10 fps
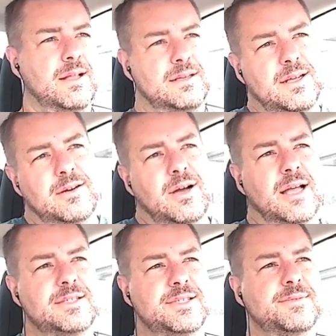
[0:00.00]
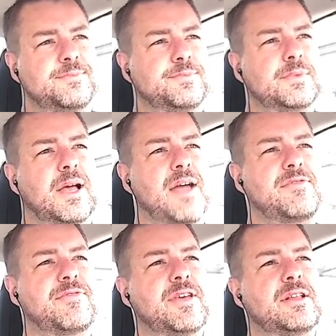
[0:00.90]
And
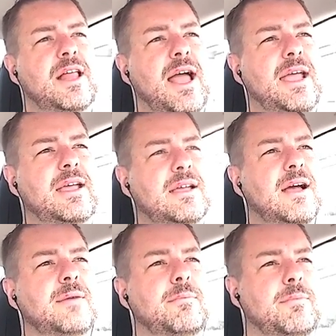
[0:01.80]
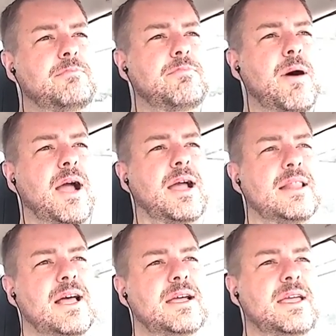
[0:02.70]
I feel like I
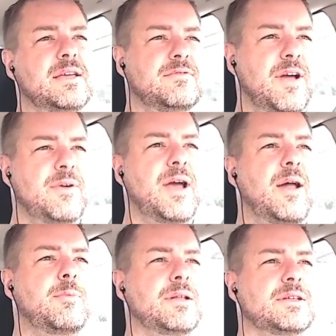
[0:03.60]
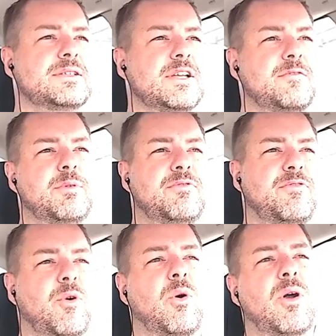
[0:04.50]
got lucky and found out about this stuff
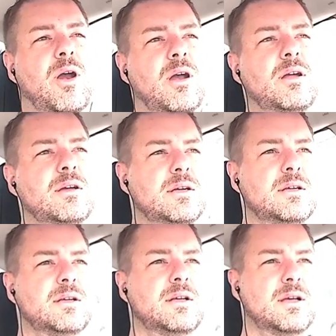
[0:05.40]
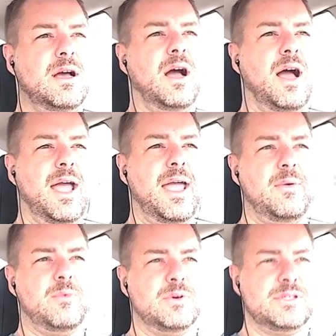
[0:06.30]
before
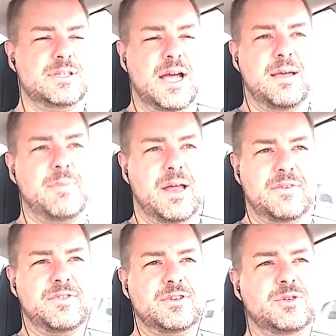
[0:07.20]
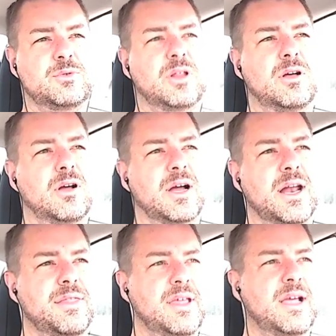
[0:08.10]
I was diabetic for too long,
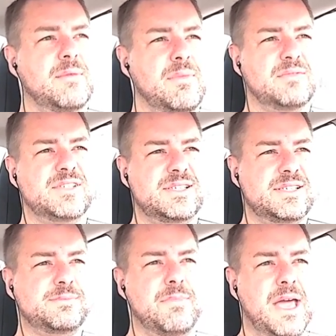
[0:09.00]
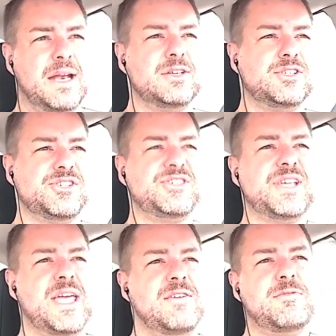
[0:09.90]
and I think I may have managed to
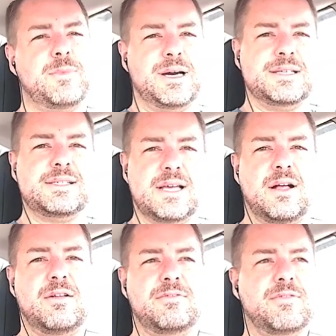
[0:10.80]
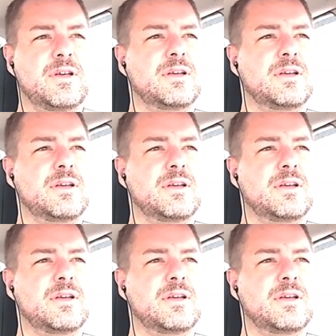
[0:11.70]
save myself.